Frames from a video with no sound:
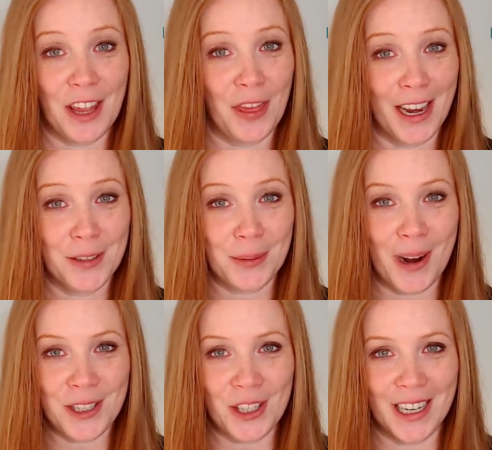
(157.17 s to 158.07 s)
Thanks for
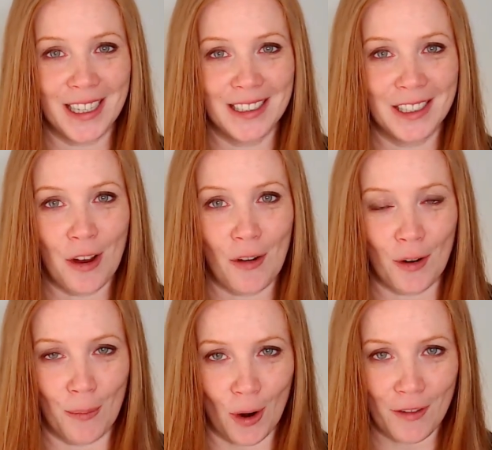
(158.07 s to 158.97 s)
watching.
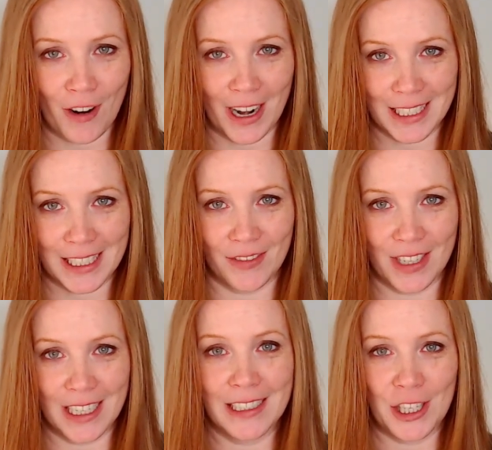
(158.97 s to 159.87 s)
For more fun
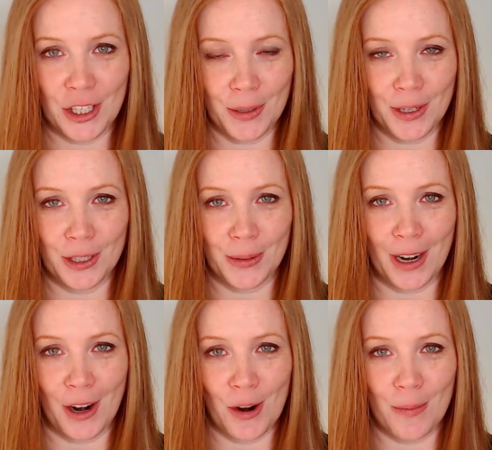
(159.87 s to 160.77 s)
activities you can do at
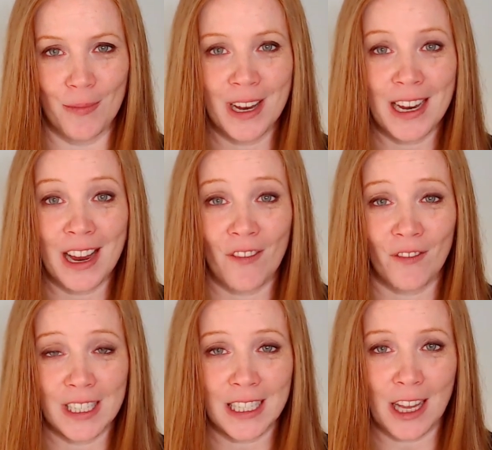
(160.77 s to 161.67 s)
home,
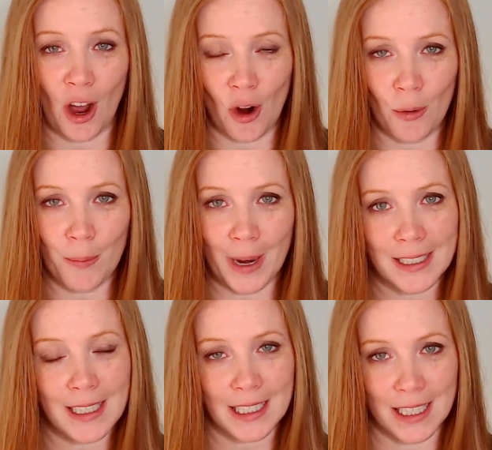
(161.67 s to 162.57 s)
visit the
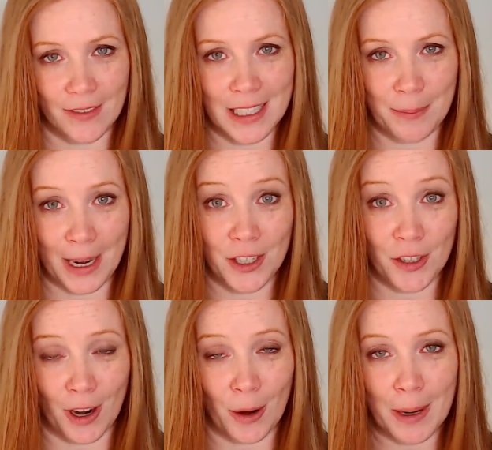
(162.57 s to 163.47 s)
home-based activities page
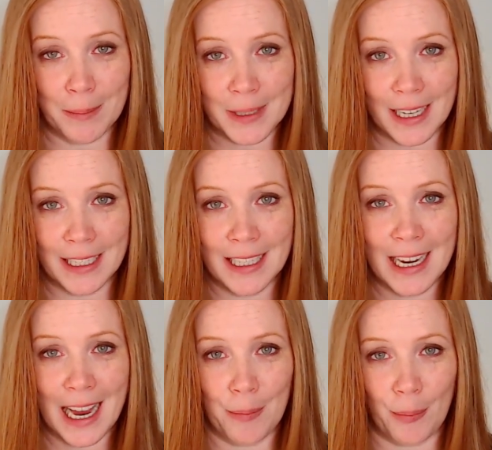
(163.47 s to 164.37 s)
of our website
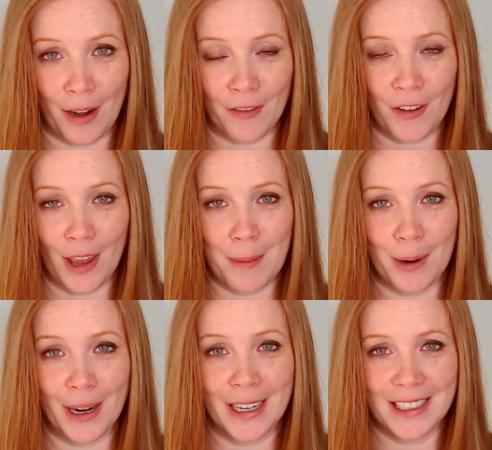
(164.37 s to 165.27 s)
at brantford
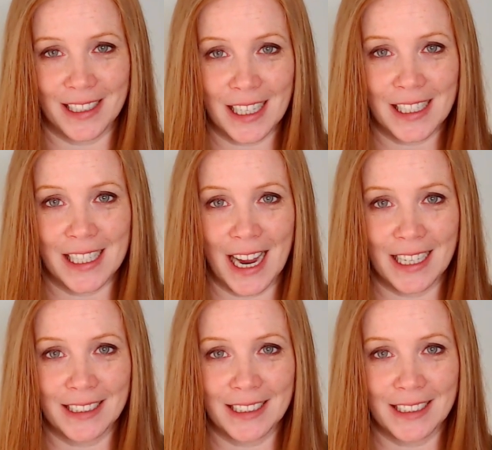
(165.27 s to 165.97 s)
library dot c a.